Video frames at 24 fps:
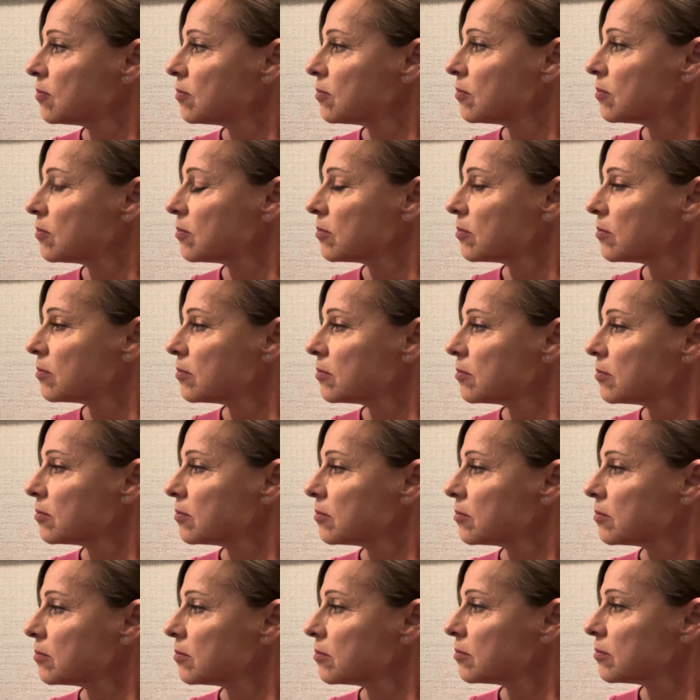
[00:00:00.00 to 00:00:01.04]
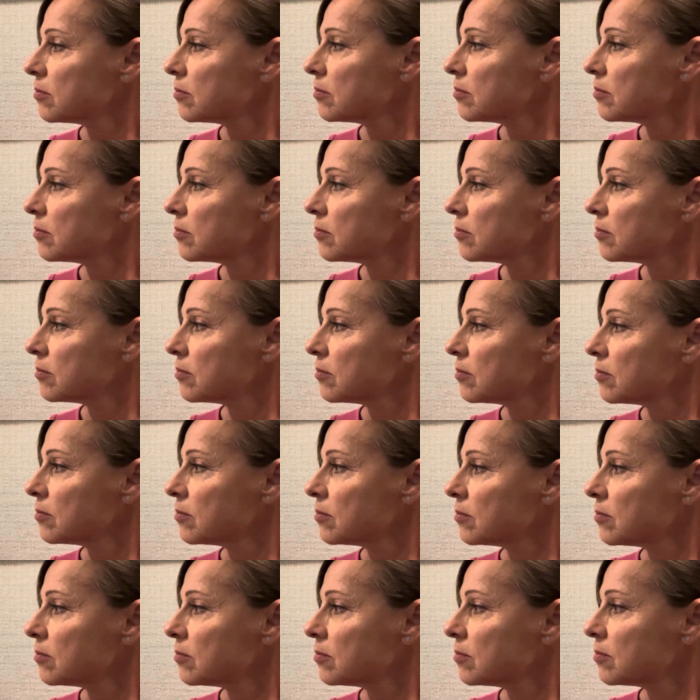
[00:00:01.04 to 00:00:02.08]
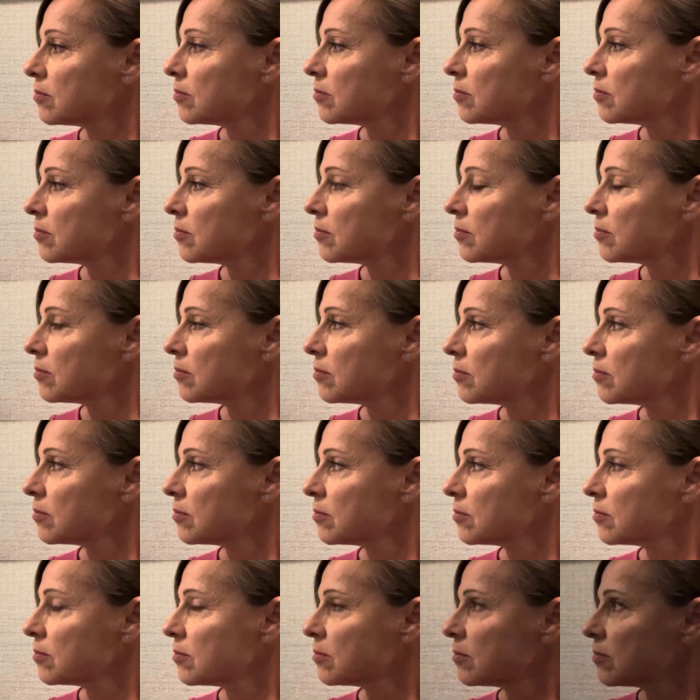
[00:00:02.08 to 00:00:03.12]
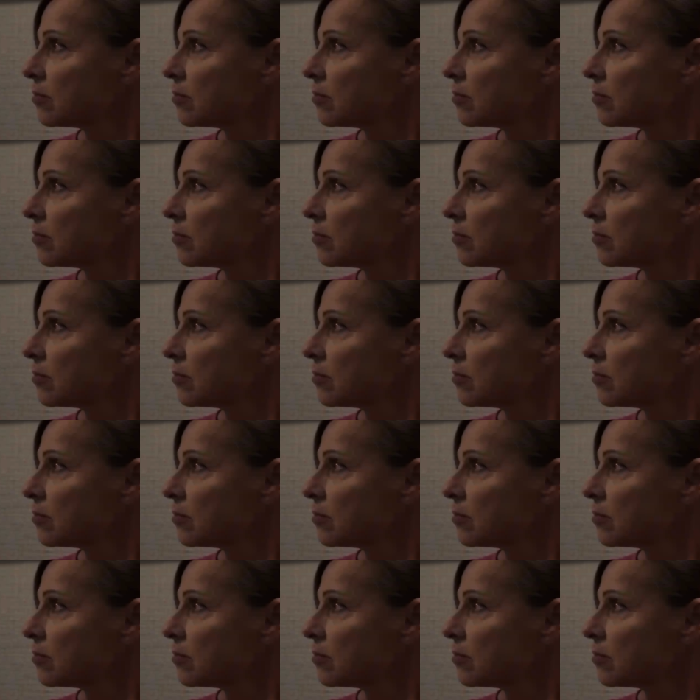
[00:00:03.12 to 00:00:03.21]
[no speech]